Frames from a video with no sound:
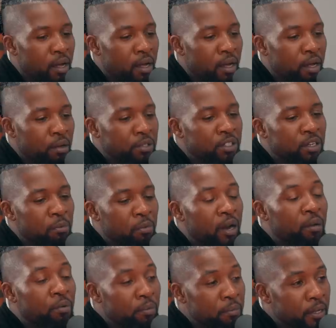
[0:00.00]
Uh, he was on a
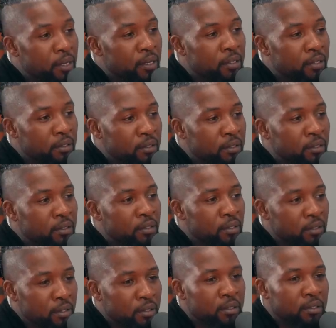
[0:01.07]
product with me. Got
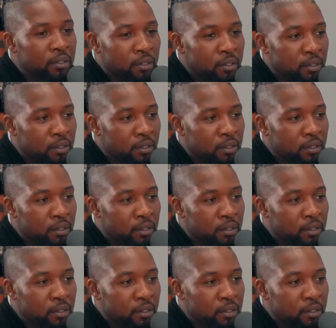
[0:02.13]
you. Uh-huh.